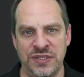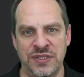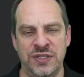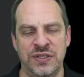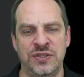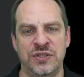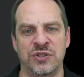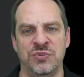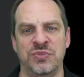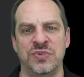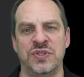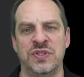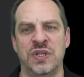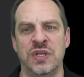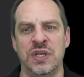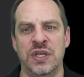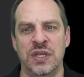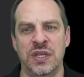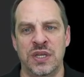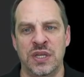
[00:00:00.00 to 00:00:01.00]
systems
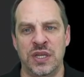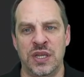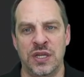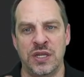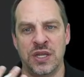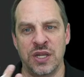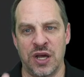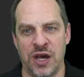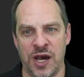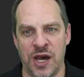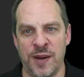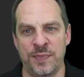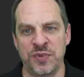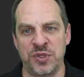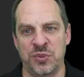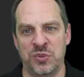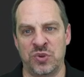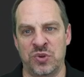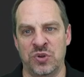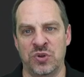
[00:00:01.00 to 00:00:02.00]
in an
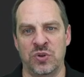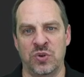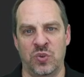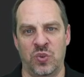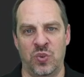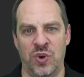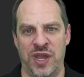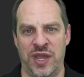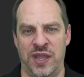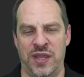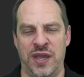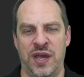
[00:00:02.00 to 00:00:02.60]
optimal way?